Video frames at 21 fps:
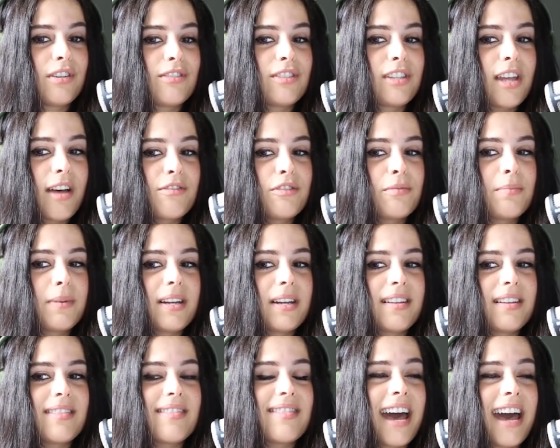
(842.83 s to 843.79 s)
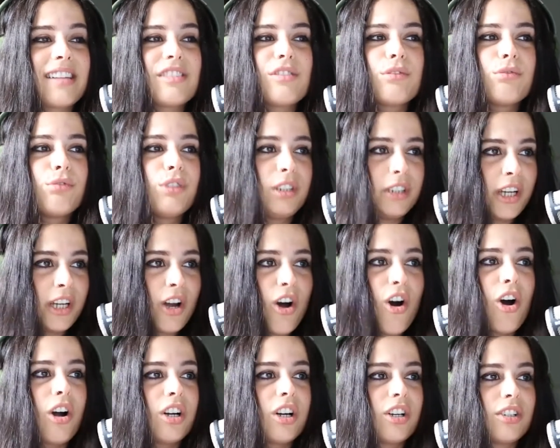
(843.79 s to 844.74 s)
ourselves. But that's a really
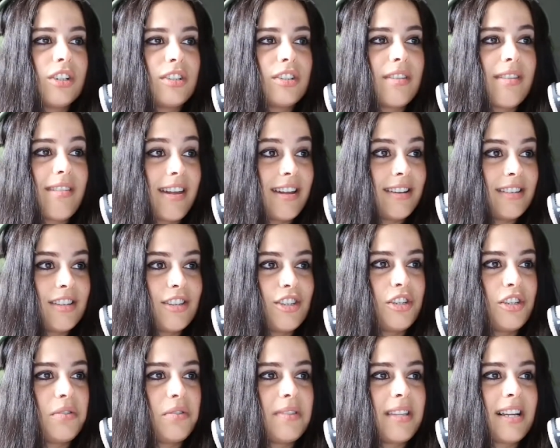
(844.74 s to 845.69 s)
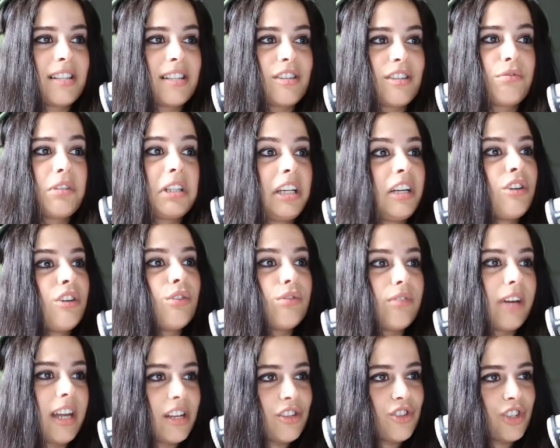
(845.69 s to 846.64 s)
hard thing to do. And that's a really
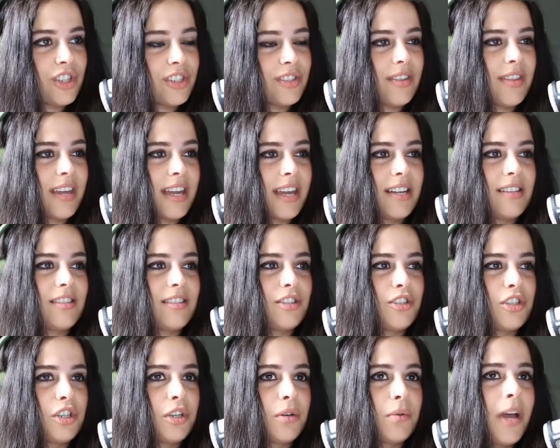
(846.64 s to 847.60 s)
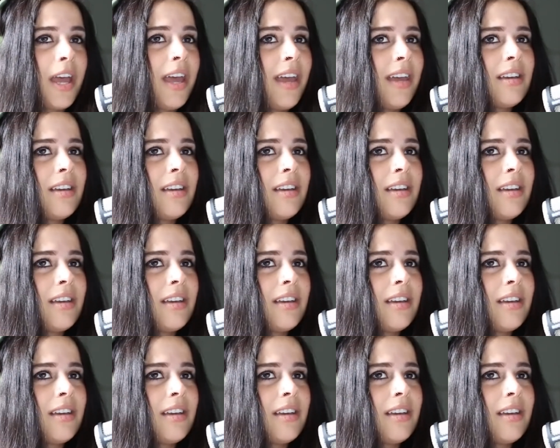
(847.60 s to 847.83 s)
courageous thing to do.